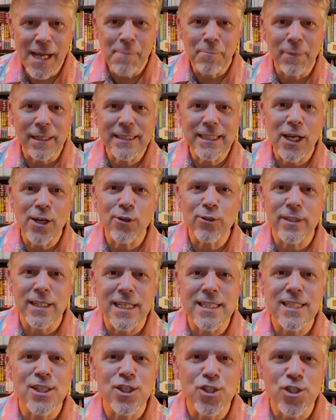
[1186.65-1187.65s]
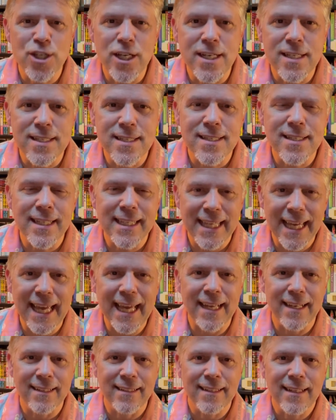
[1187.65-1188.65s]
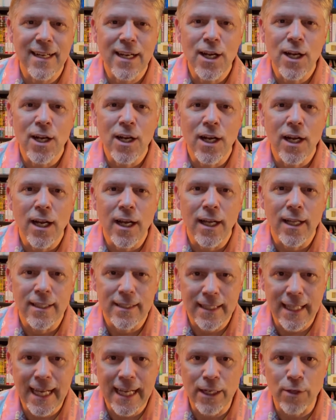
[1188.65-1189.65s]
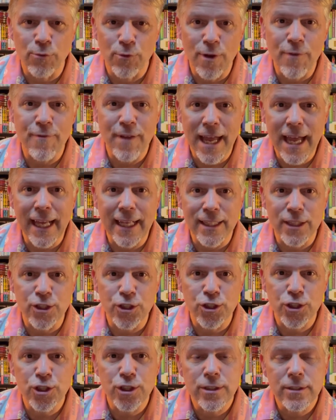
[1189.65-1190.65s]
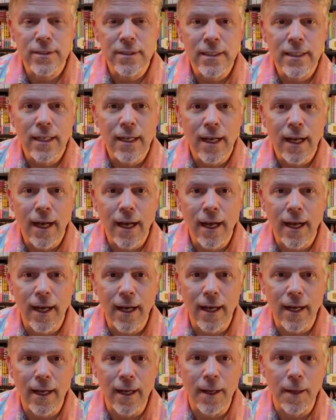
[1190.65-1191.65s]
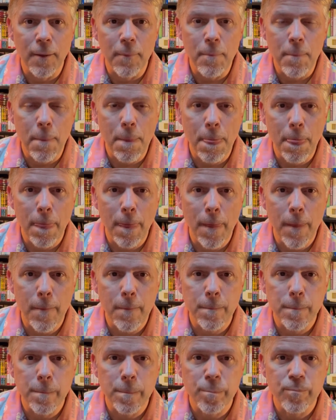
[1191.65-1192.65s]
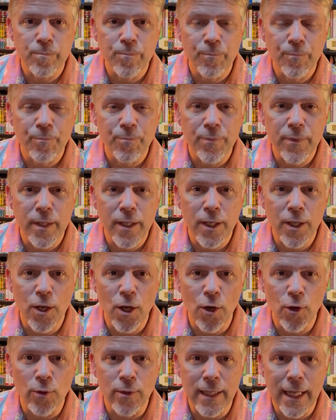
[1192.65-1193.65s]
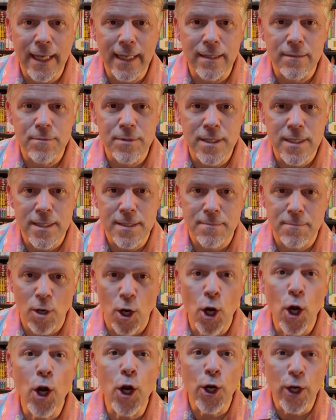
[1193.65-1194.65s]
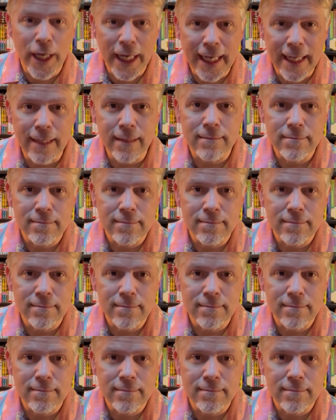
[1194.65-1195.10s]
Mataro doesn't just get like revenge, you know, like just hurting